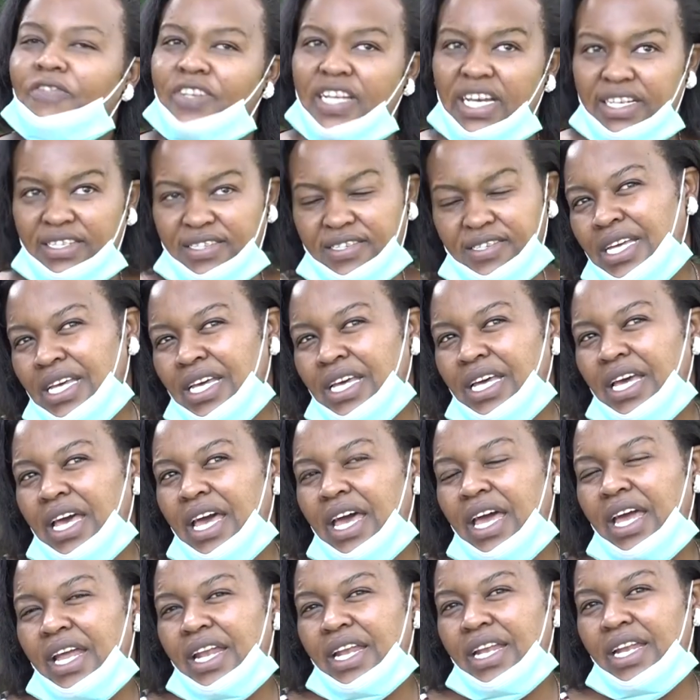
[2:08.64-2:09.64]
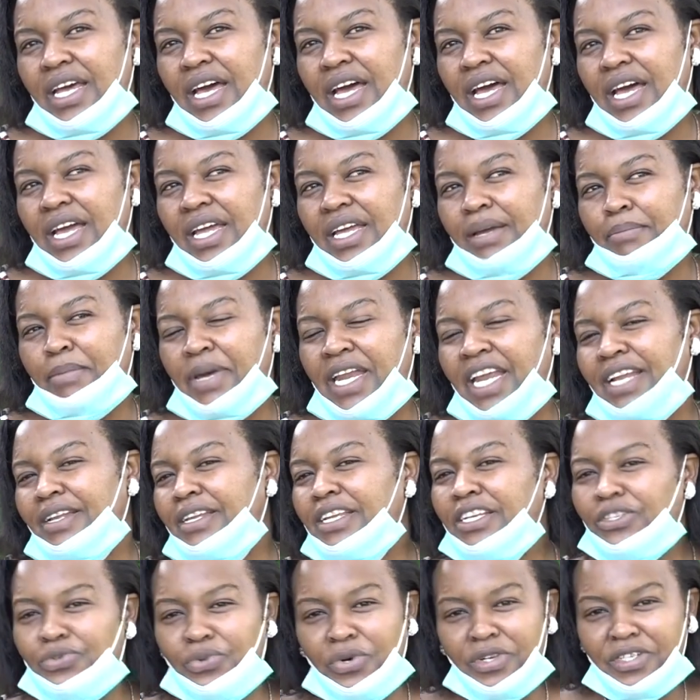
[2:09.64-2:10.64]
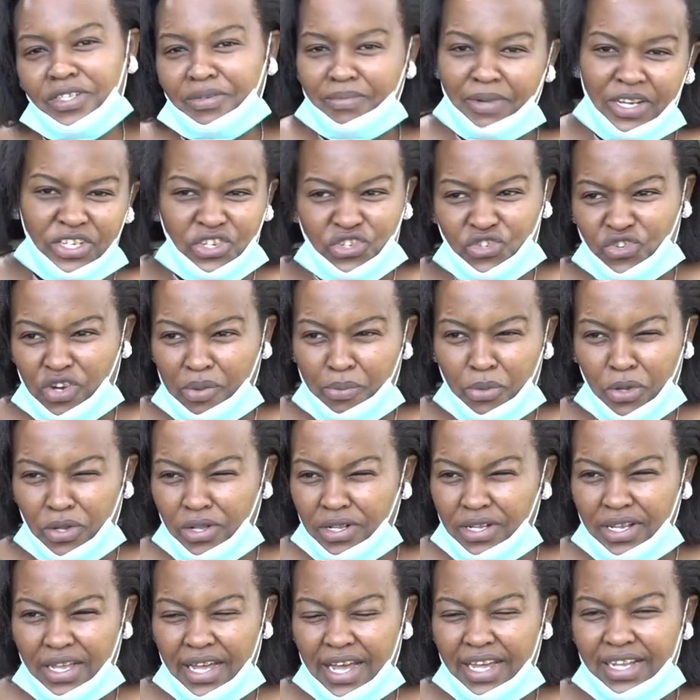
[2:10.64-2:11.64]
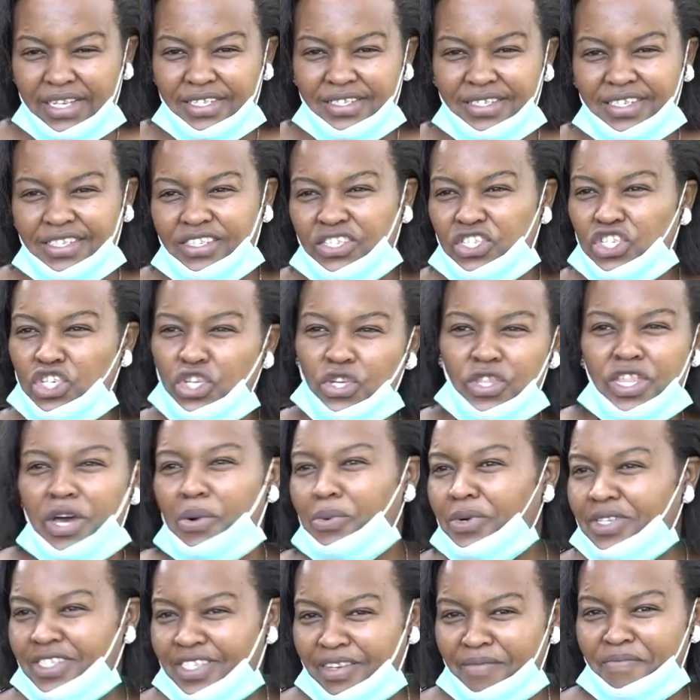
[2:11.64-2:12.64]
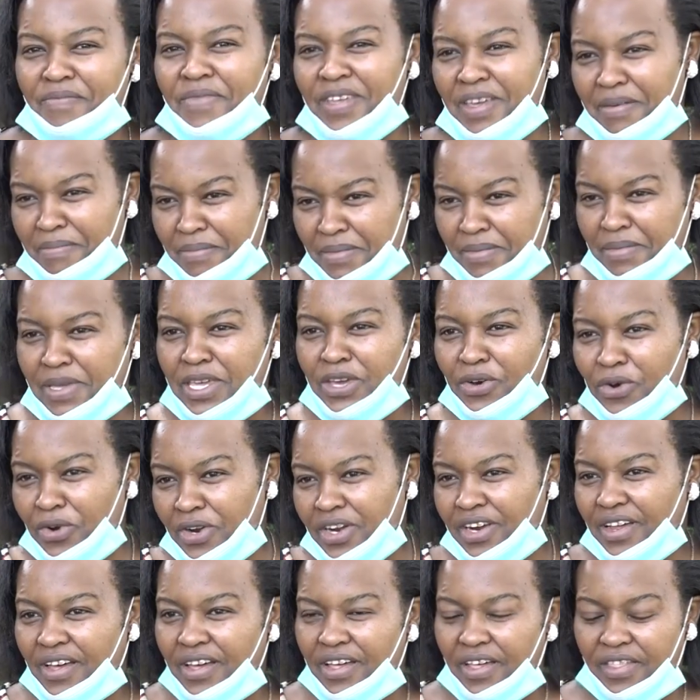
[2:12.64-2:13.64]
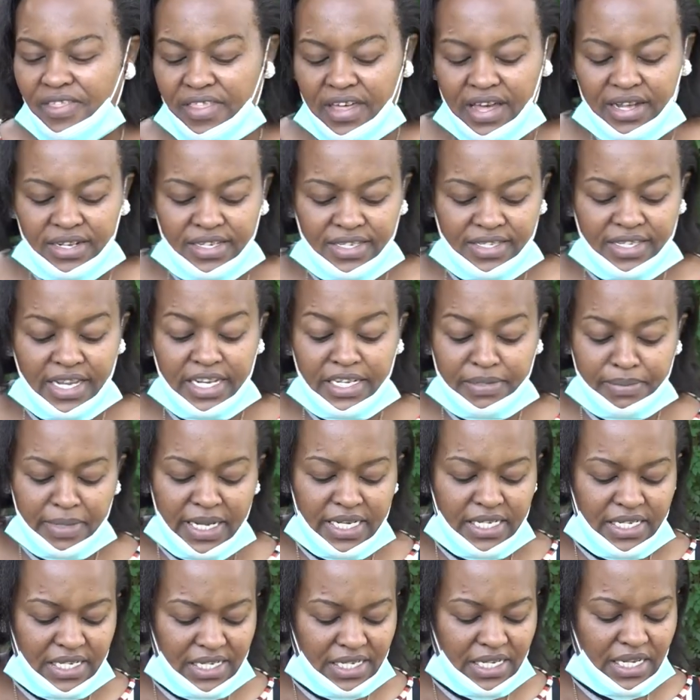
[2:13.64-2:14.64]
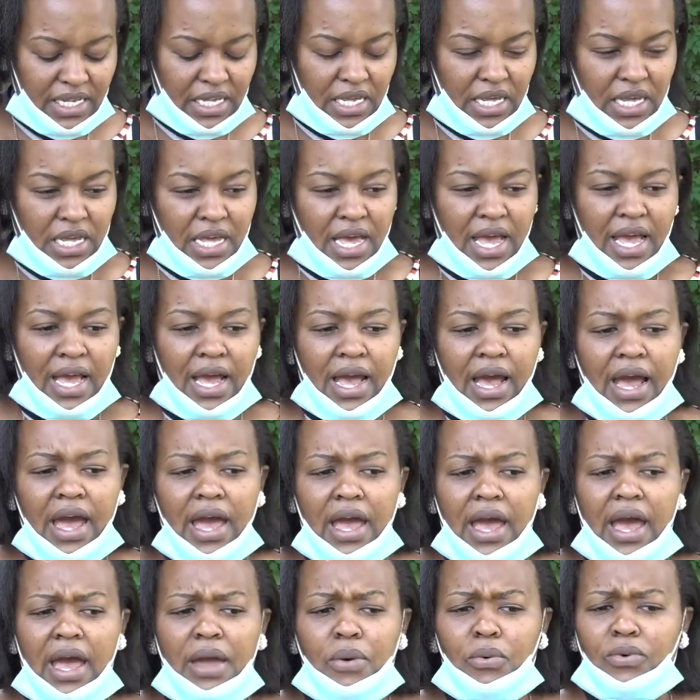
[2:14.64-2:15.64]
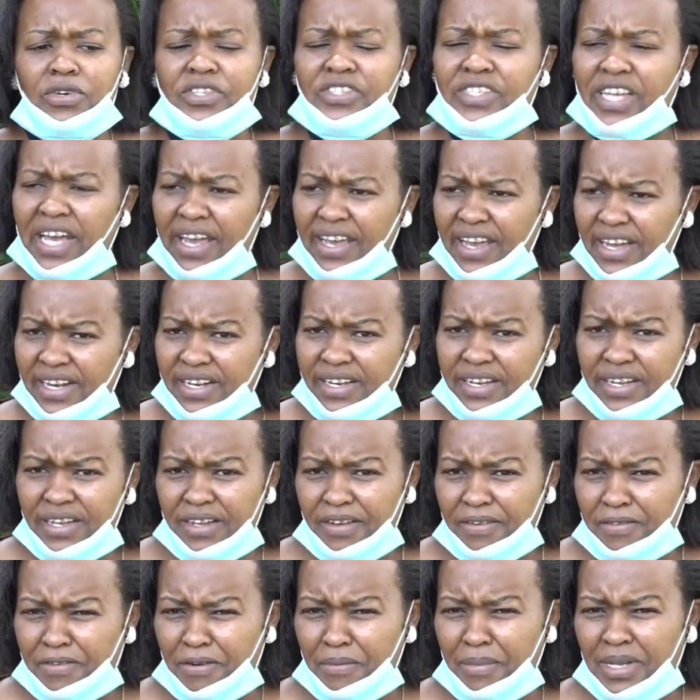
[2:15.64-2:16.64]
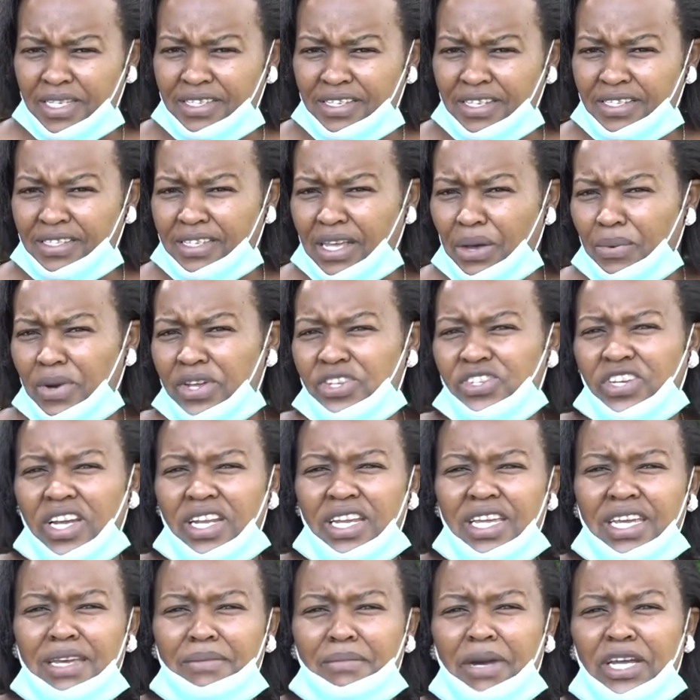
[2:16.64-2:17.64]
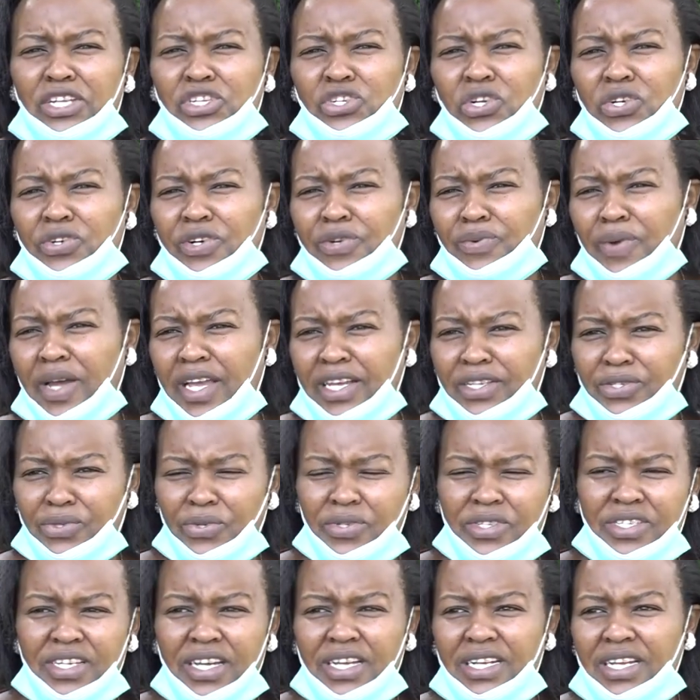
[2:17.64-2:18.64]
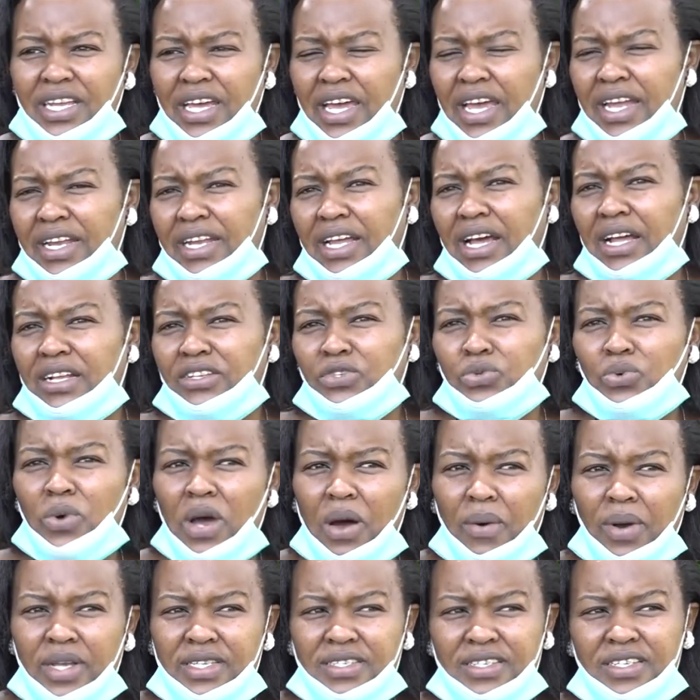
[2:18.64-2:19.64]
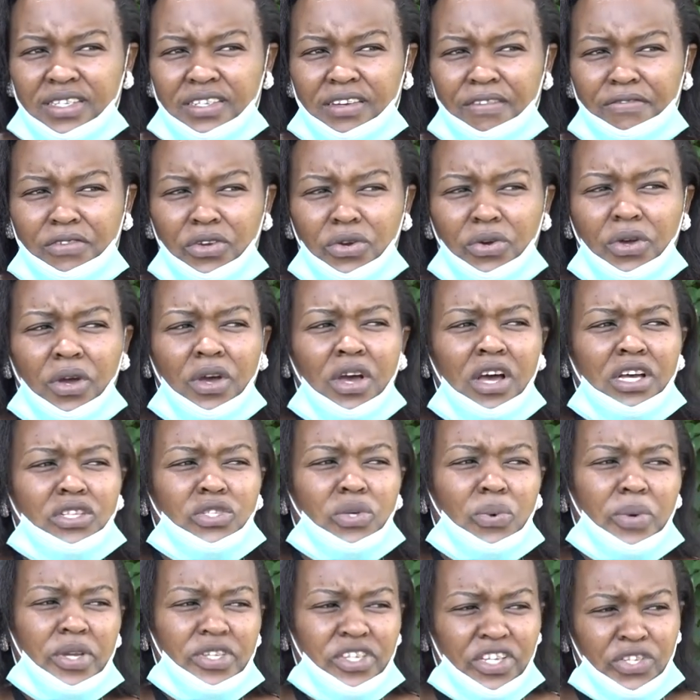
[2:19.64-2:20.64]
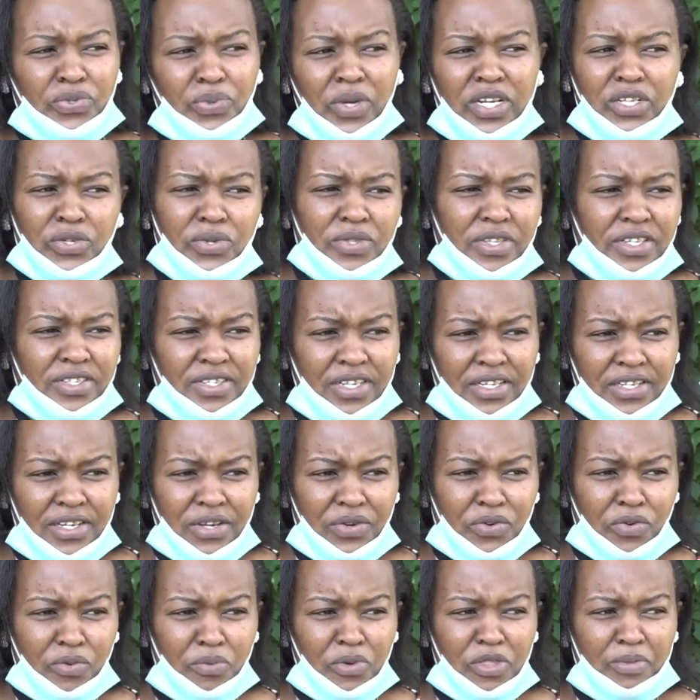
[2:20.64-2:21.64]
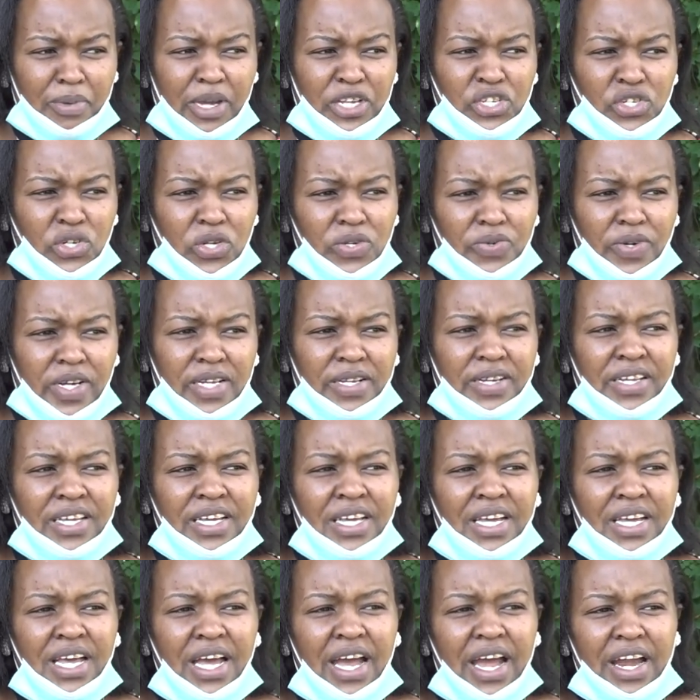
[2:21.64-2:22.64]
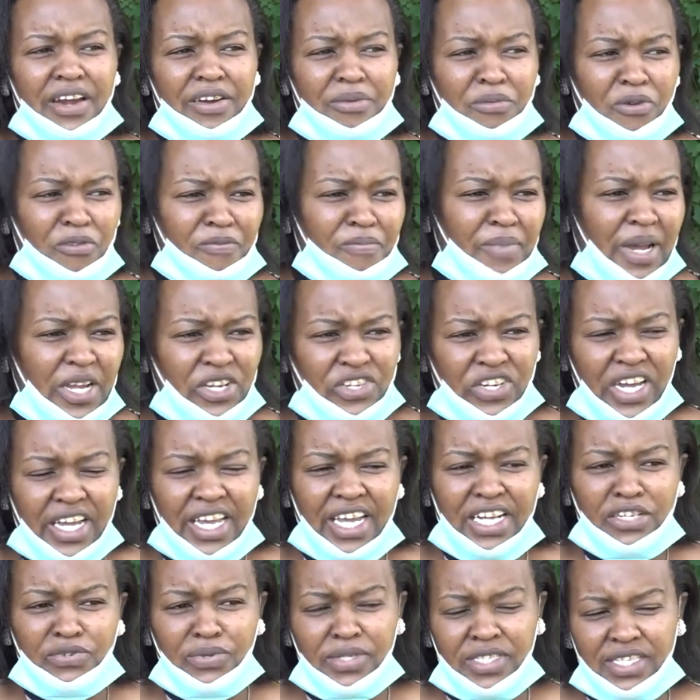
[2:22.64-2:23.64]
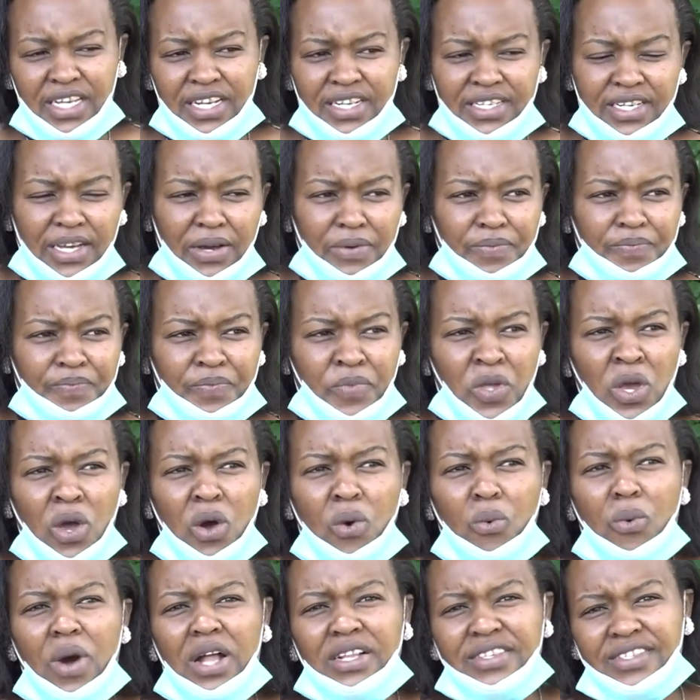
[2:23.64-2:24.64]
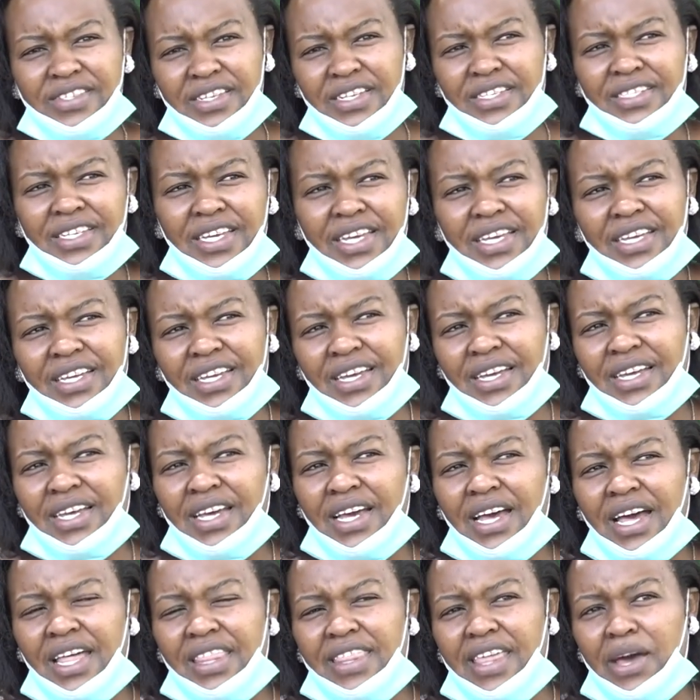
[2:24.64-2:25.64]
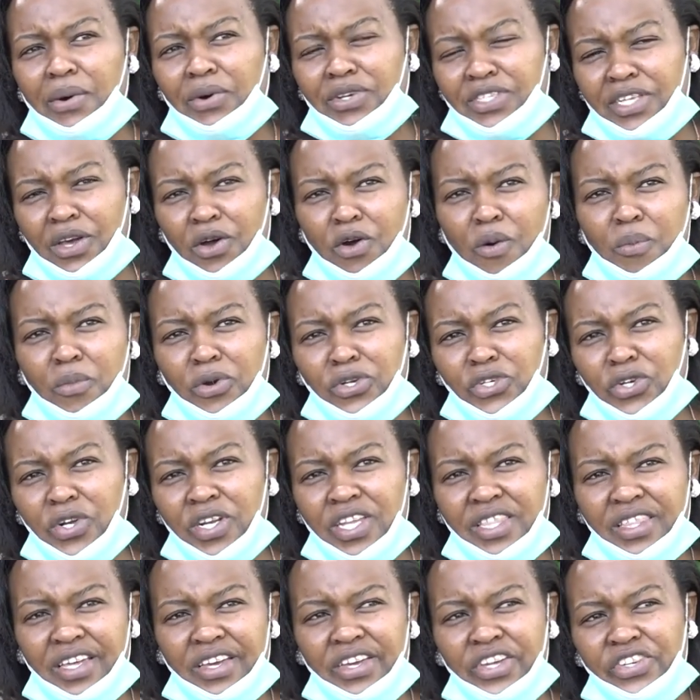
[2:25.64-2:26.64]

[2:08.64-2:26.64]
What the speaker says: of dust. But I didn't want much trouble. I just knew there was something beyond that statement. I was tired from a 6-hour journey. My children were exhausted, and a 2 hours interview. So we just went to the sitting room with my children. I removed my jacket, we sat down. While sitting, there was a commotion in the